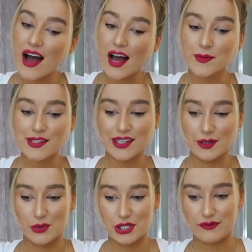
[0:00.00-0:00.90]

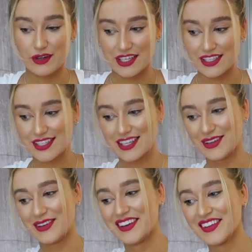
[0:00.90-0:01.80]
Absolutely mortified.
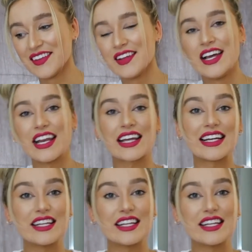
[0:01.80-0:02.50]
Like,